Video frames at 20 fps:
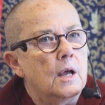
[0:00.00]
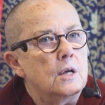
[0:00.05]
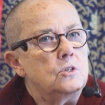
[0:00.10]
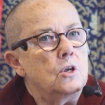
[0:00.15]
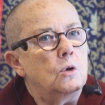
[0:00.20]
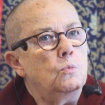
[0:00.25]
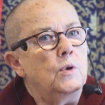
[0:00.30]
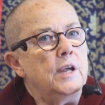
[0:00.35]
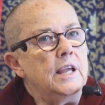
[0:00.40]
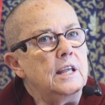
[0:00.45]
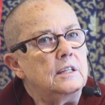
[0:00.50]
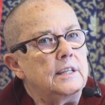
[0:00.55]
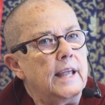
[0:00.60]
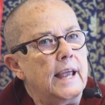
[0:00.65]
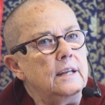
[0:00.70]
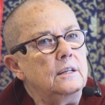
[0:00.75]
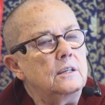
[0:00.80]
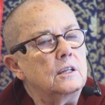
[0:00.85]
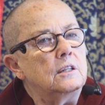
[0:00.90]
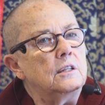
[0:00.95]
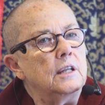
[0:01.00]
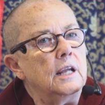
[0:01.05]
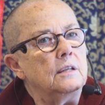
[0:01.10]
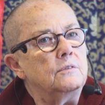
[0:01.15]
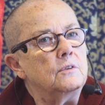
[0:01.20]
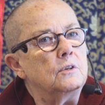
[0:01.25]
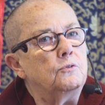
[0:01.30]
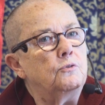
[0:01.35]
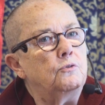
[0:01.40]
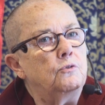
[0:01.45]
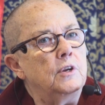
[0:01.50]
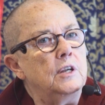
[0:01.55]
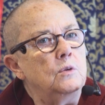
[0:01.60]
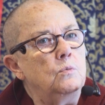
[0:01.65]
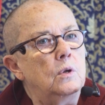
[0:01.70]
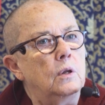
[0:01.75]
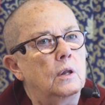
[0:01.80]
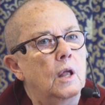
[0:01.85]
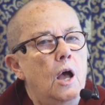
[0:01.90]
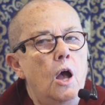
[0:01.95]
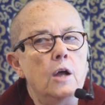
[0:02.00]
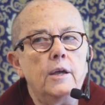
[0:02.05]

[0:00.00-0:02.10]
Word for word: So we tend to think that free will.